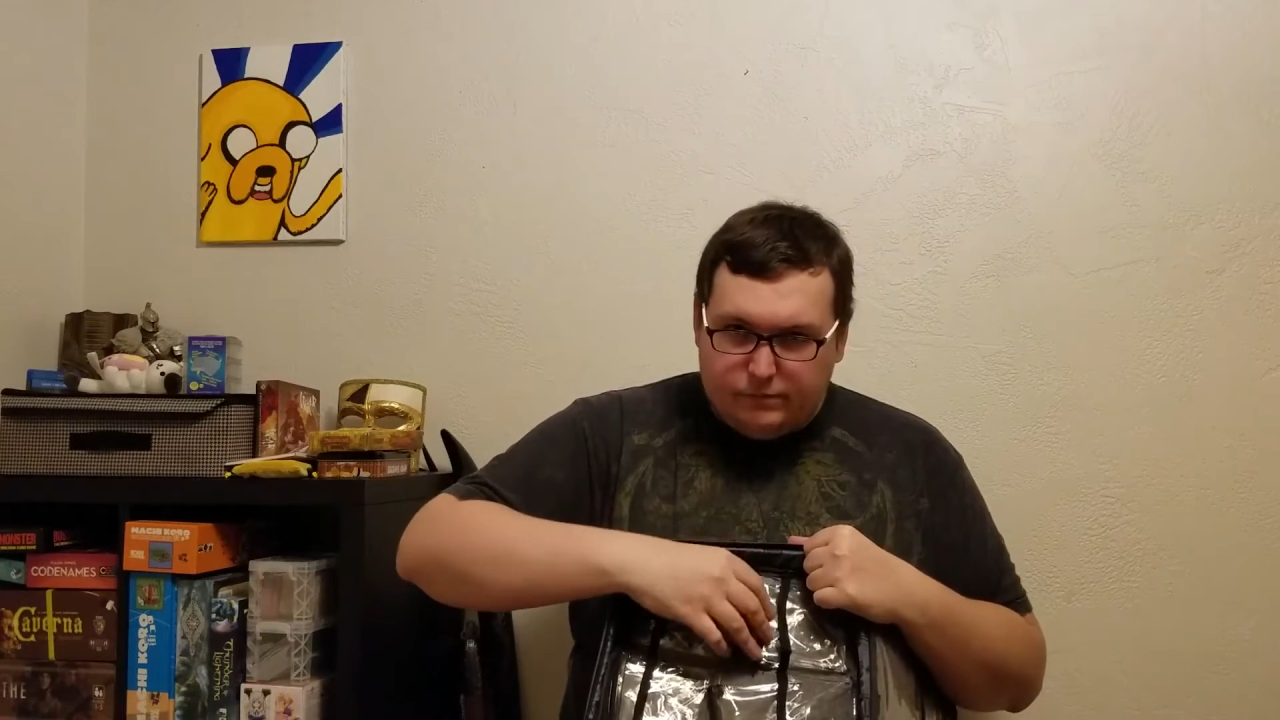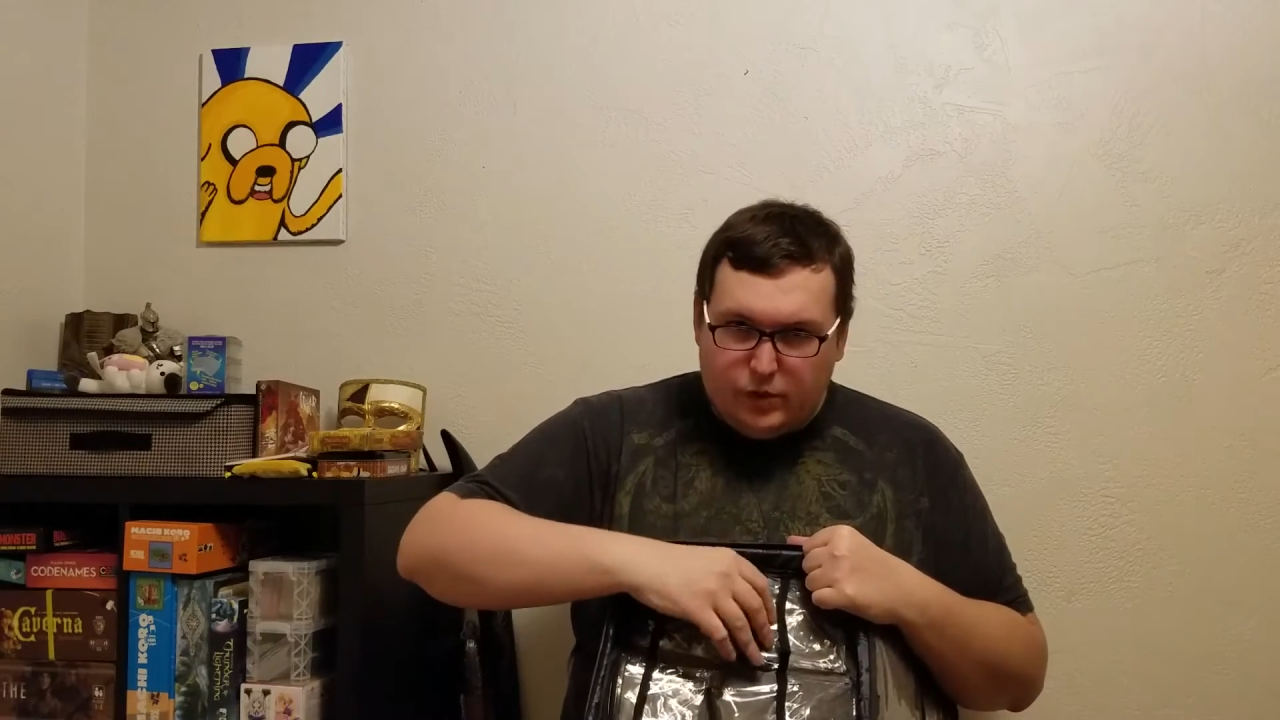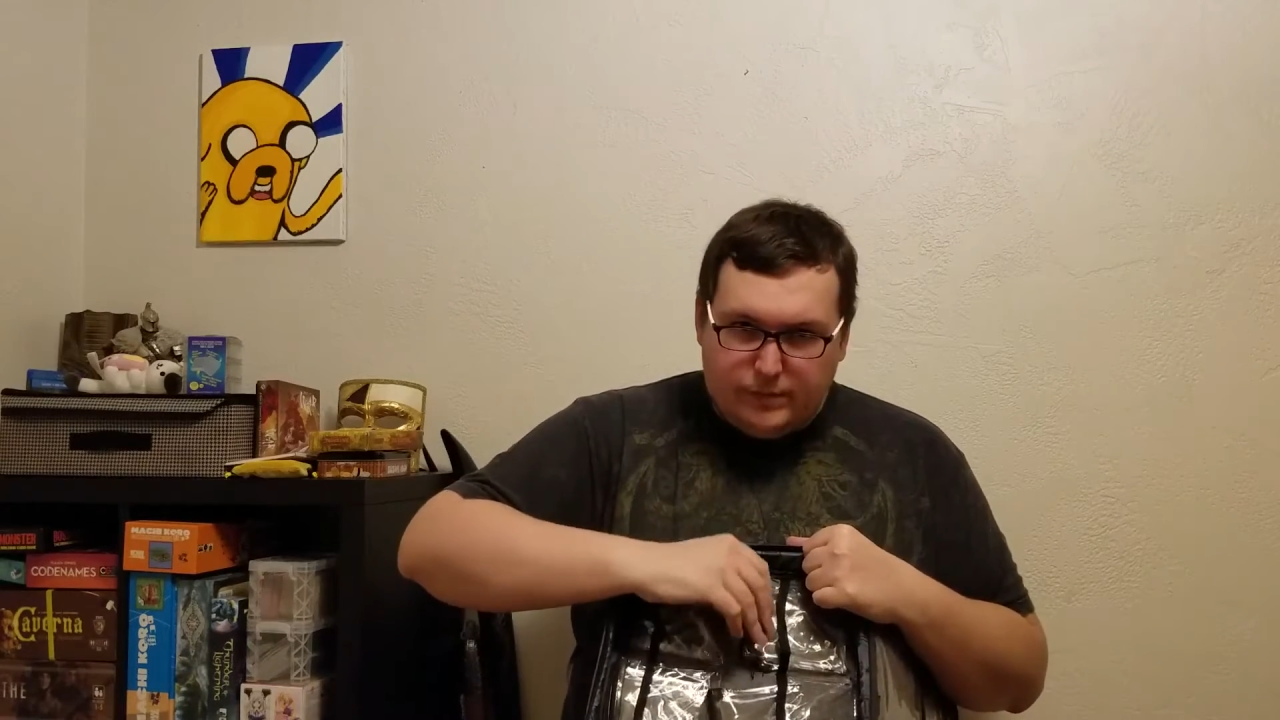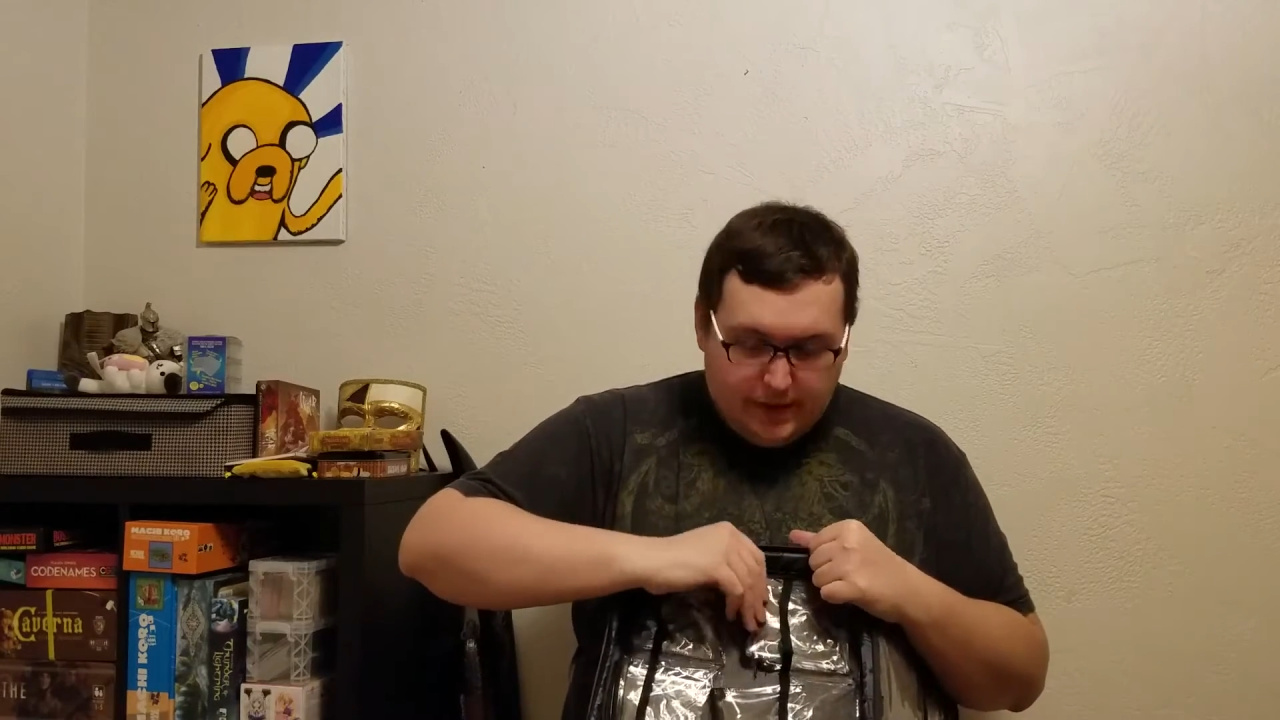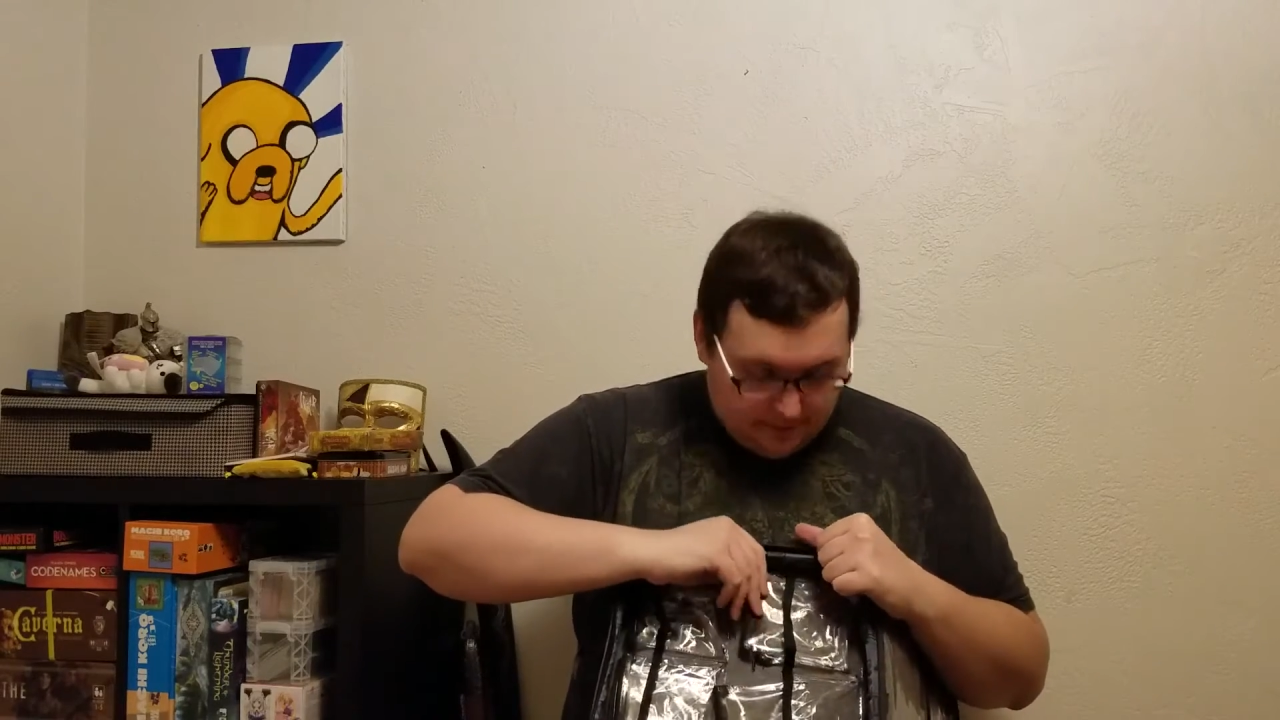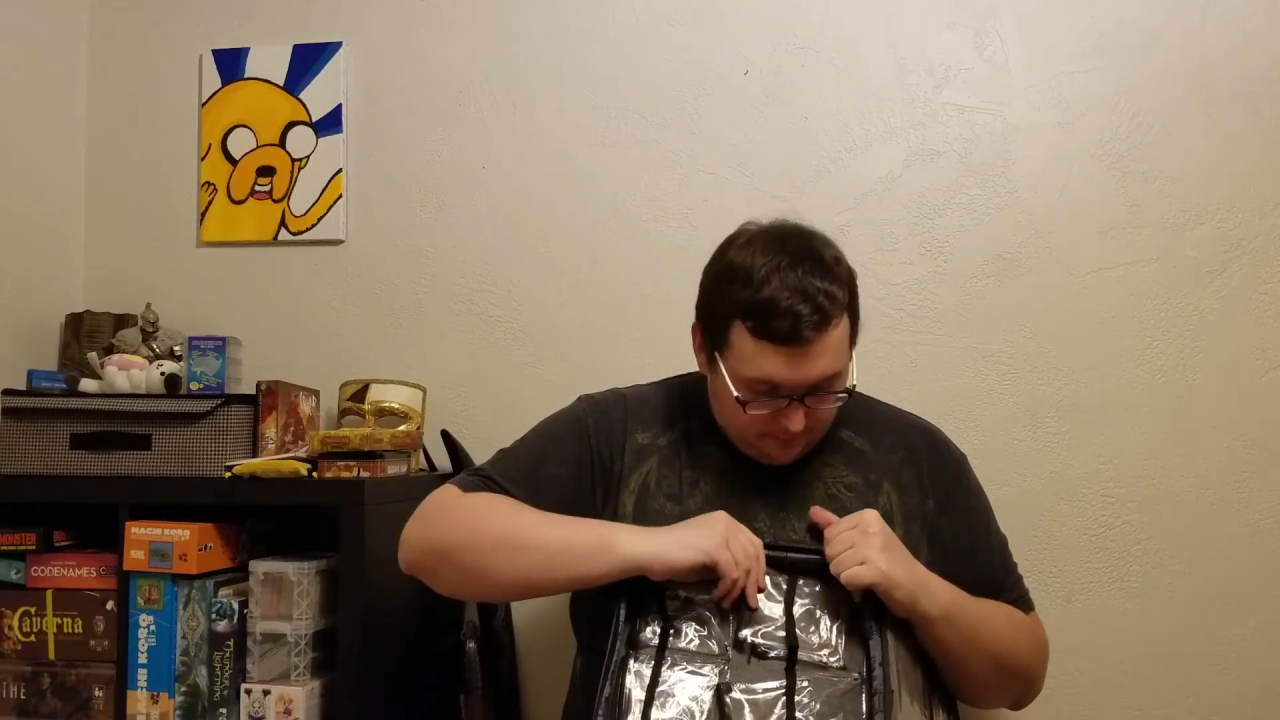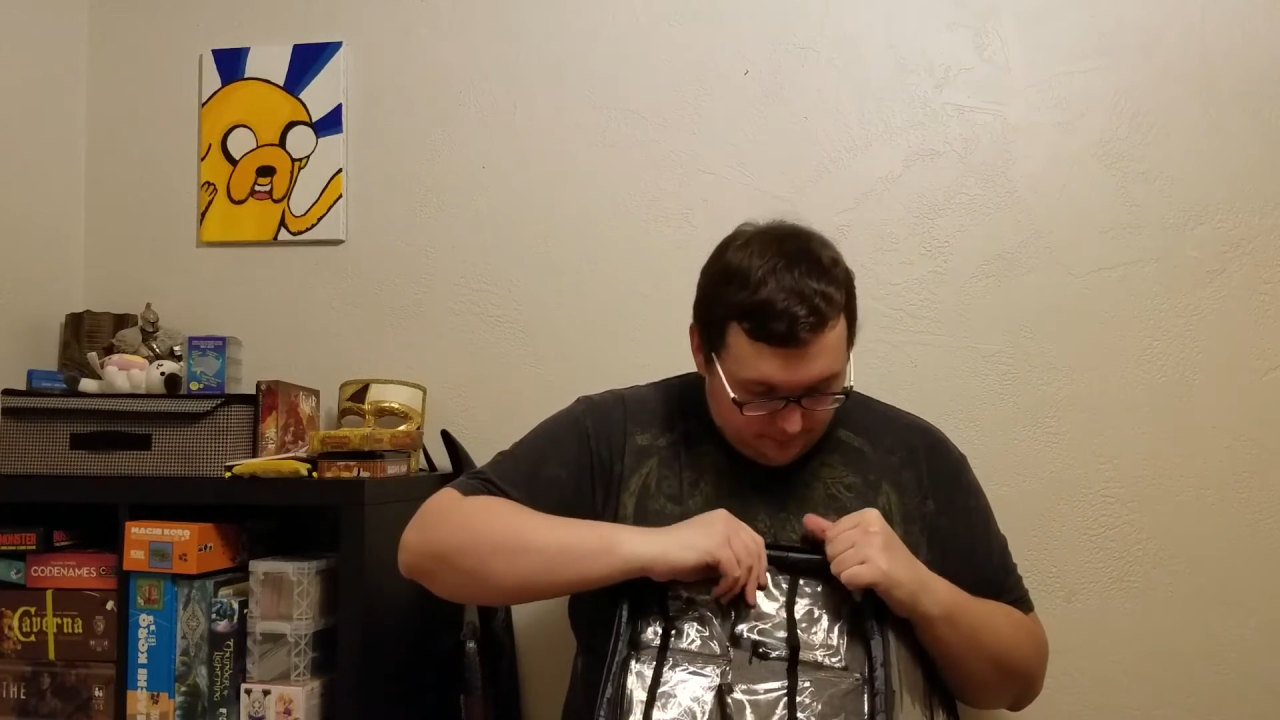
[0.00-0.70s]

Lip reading: wooden pieces